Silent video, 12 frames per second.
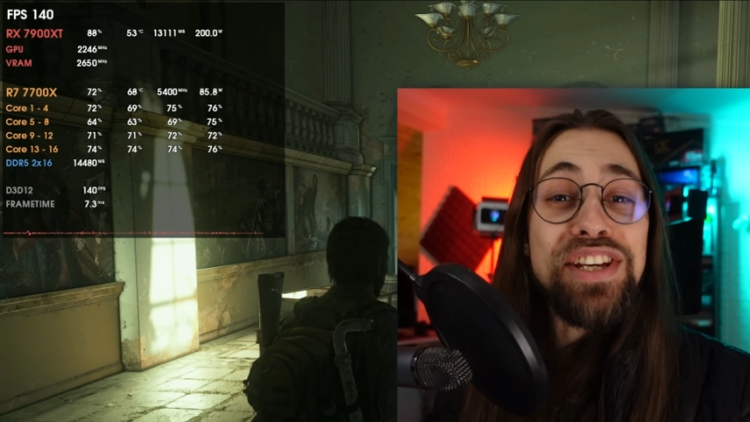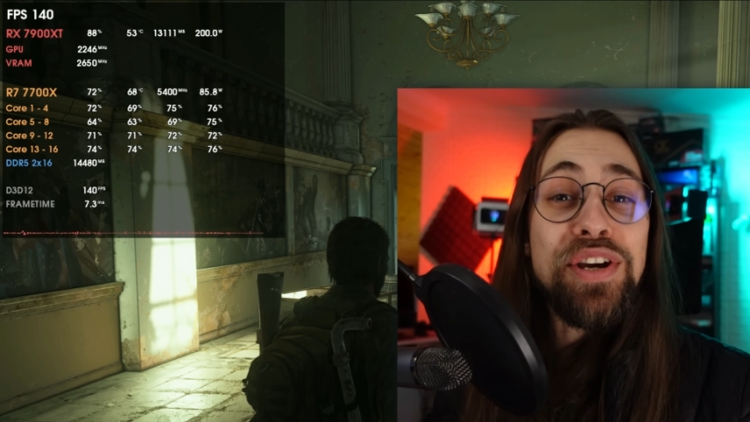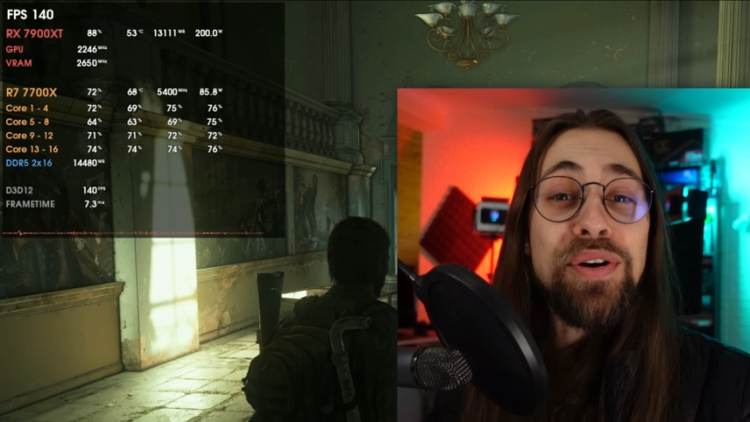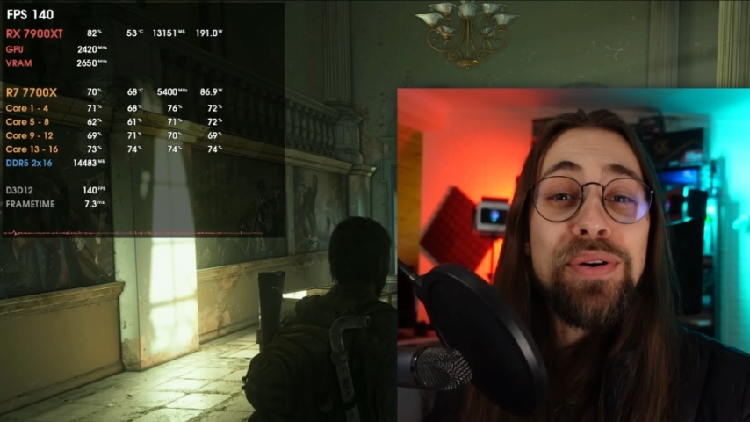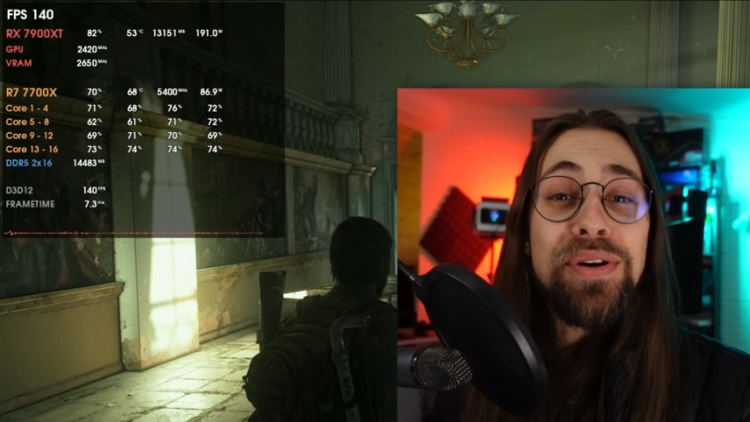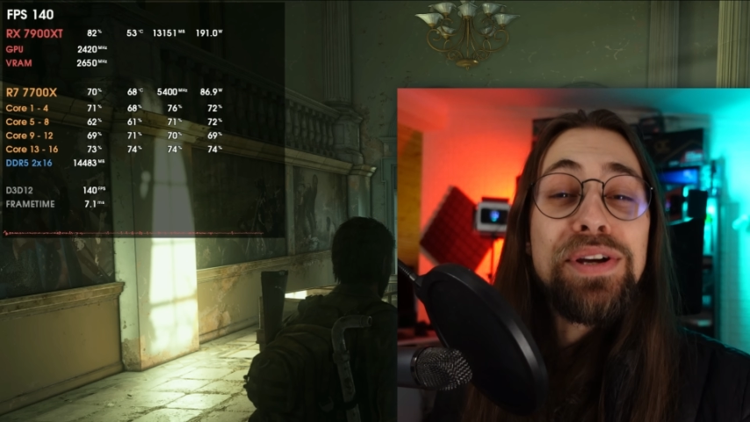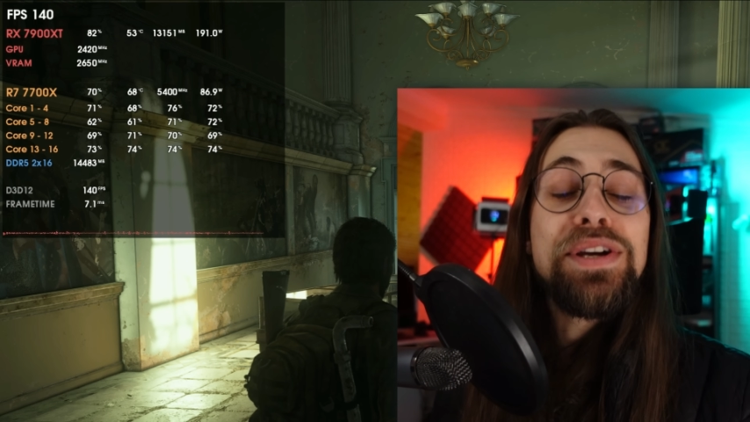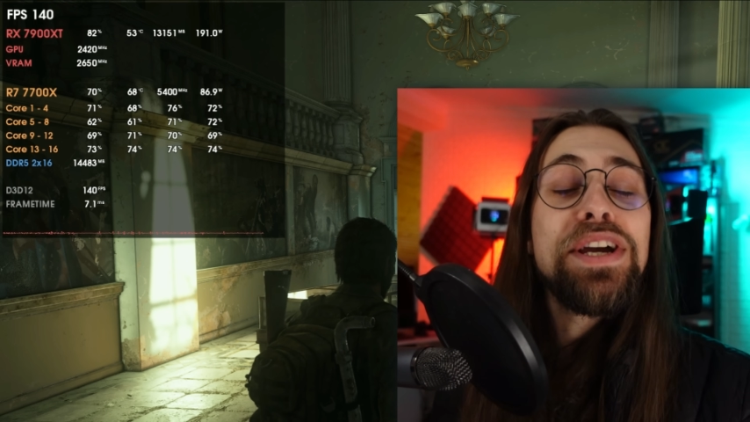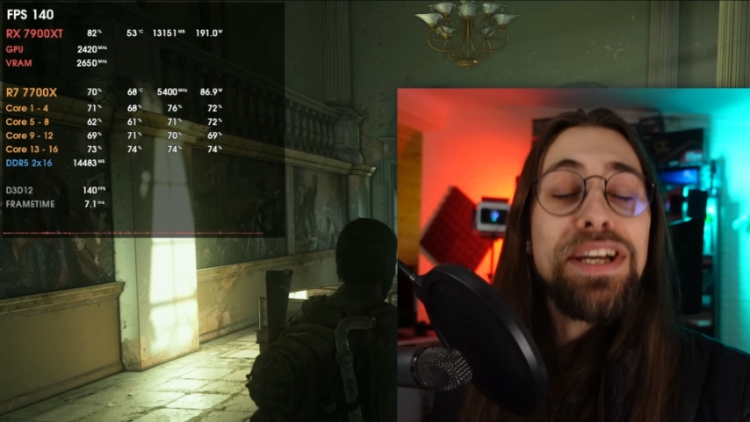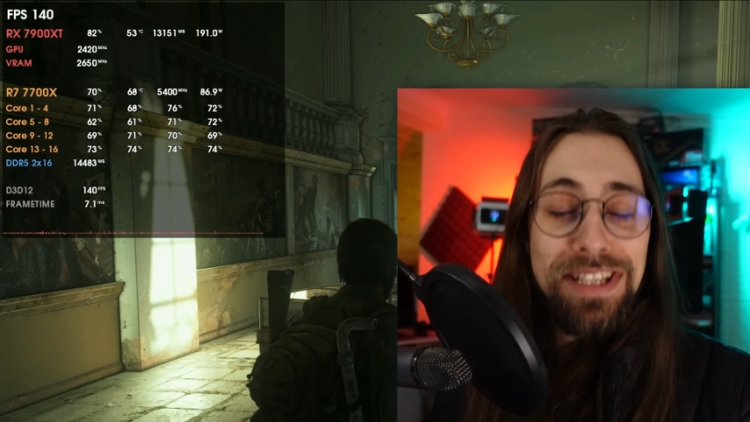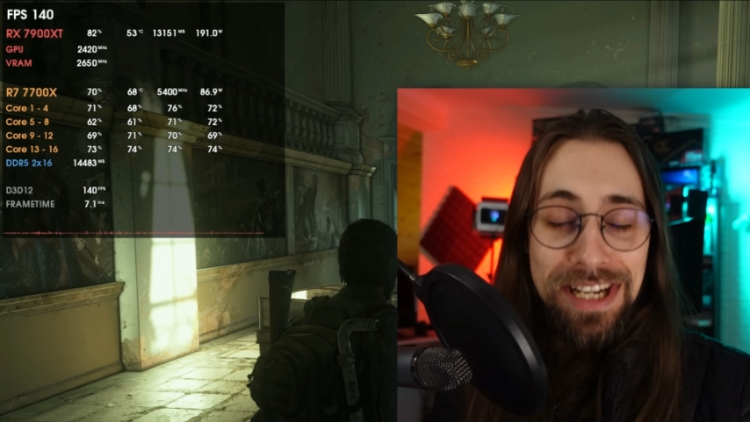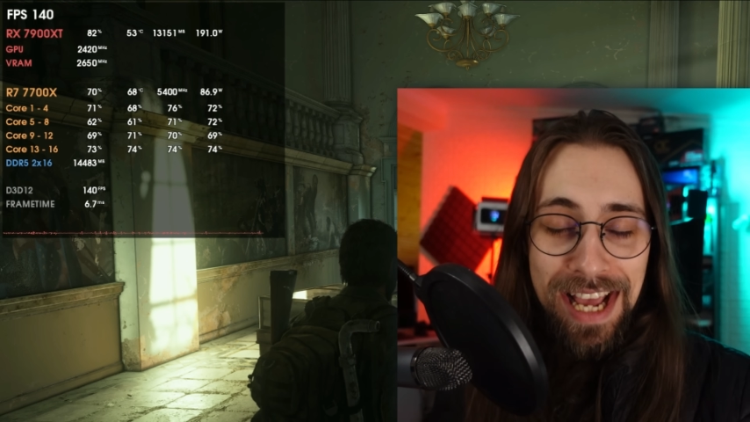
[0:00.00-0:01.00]
you
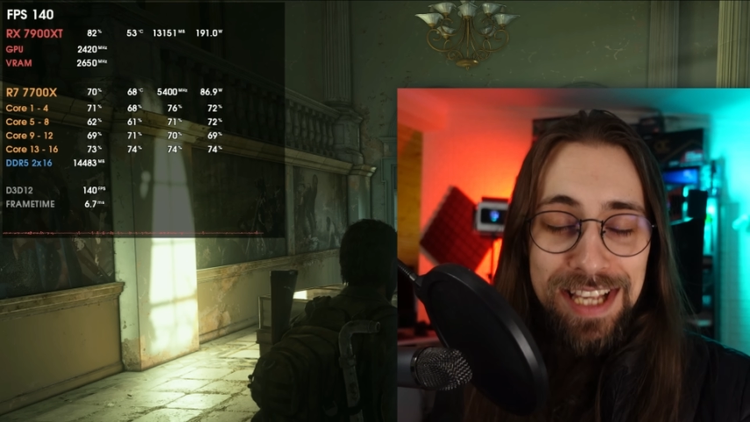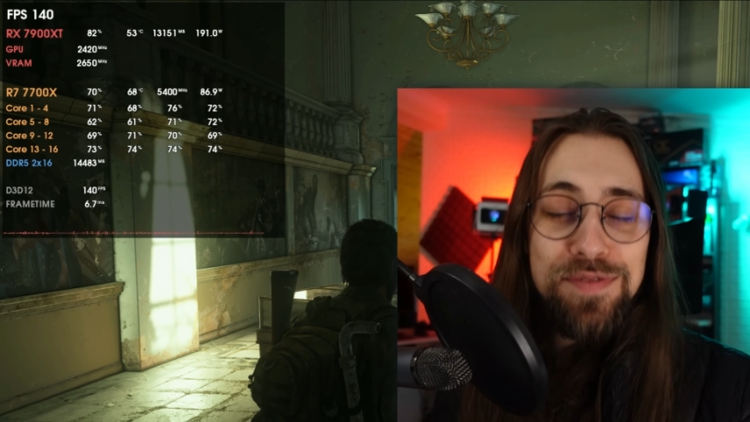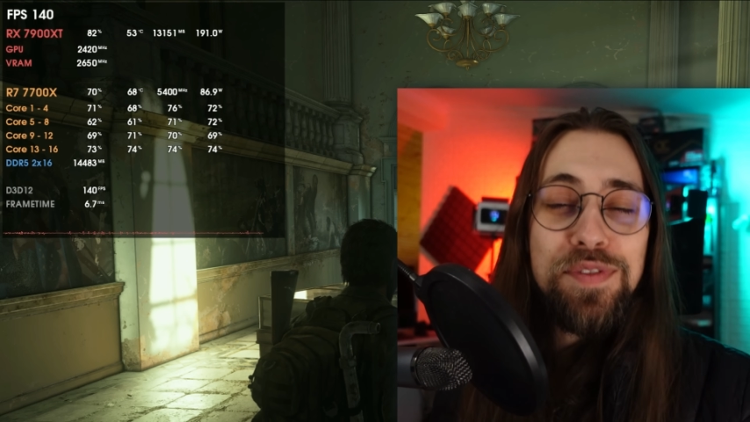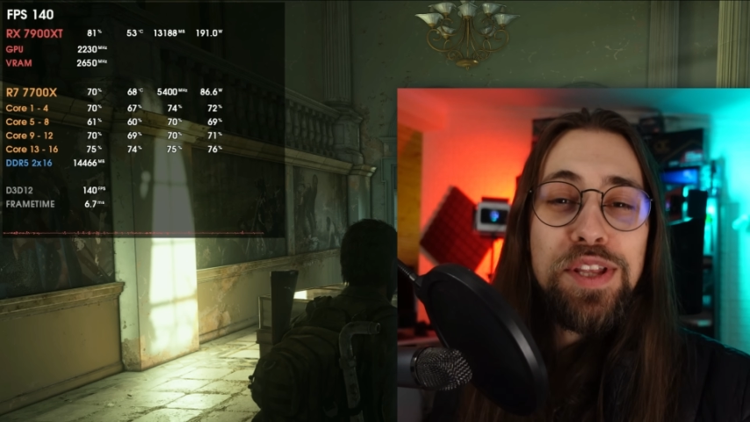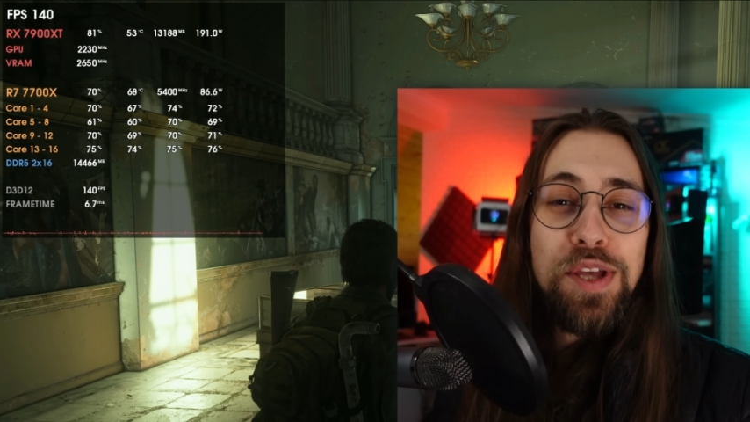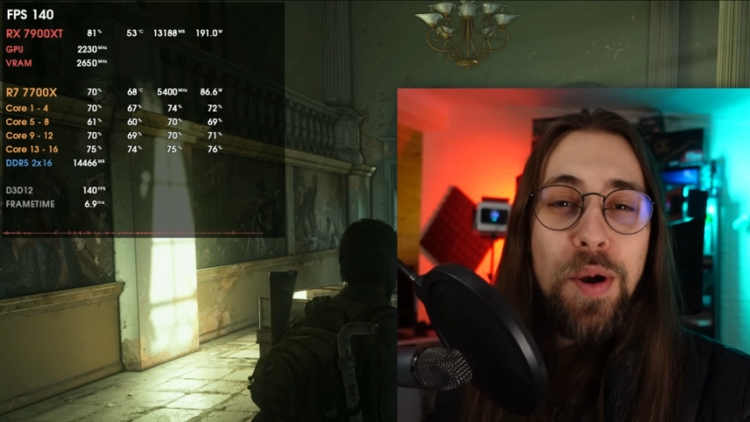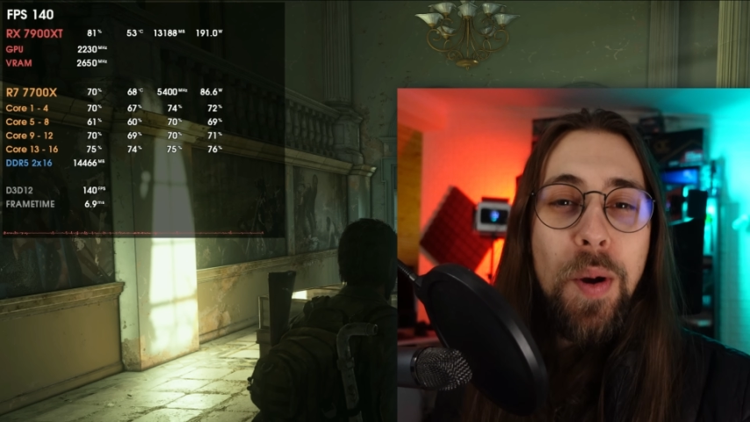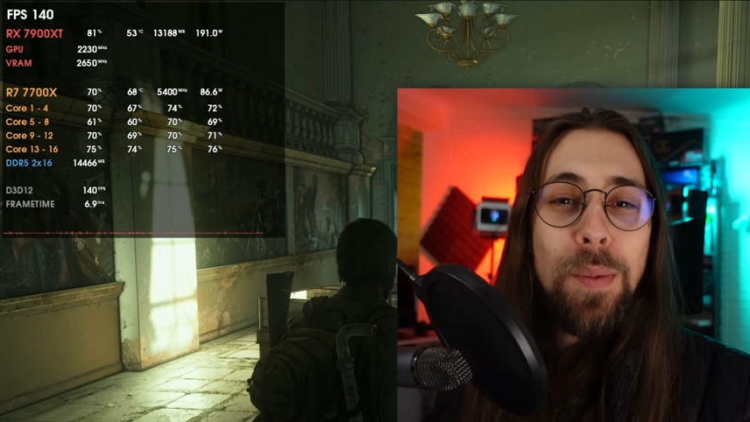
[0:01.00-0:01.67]
in the next video.